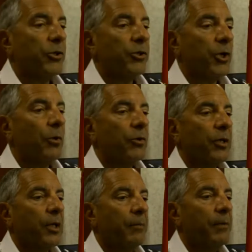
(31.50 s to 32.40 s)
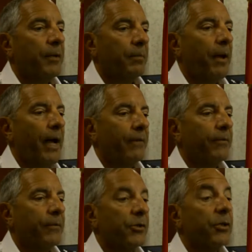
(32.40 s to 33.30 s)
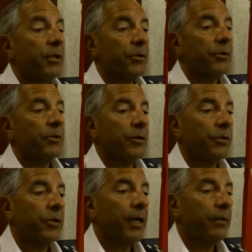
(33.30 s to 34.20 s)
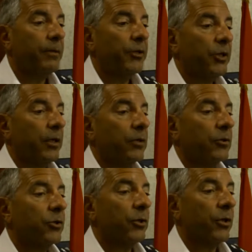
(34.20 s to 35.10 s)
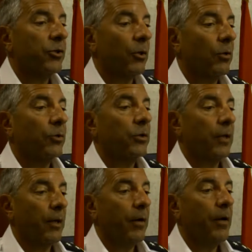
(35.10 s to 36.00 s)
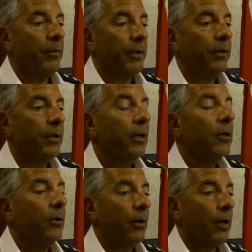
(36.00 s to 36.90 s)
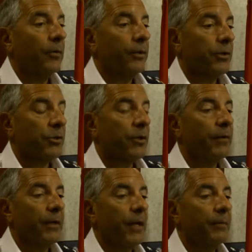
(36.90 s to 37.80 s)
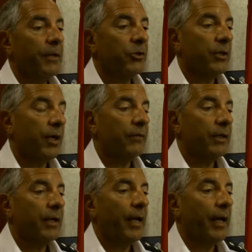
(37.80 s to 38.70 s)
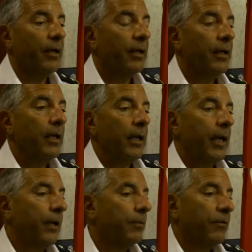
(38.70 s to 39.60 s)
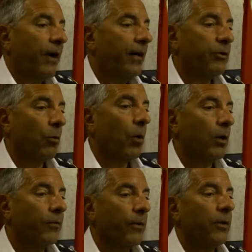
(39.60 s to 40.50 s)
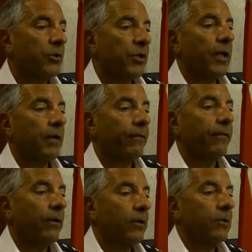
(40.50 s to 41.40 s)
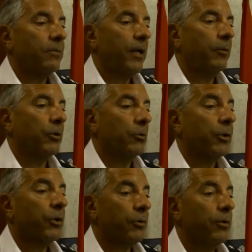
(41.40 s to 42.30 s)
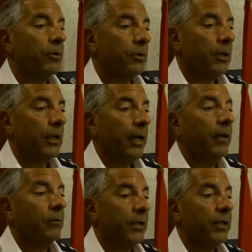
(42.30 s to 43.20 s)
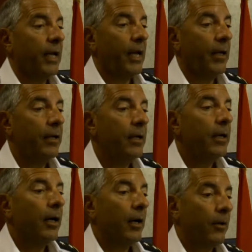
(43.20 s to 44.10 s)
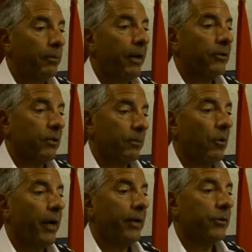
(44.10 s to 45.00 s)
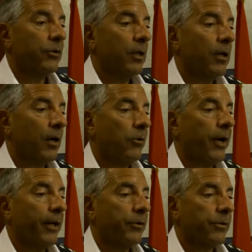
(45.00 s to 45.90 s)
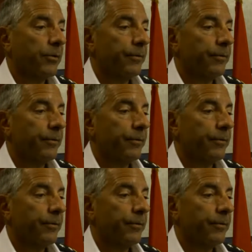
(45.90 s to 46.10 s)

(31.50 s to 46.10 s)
just shows the commitment back from the citizens of the state of Michigan to their soldiers and their airmen who are out there serving them each and every day. And it provides a wonderful incentive for us to be able to recruit uh, and retain uh, the best and brightest in our ranks.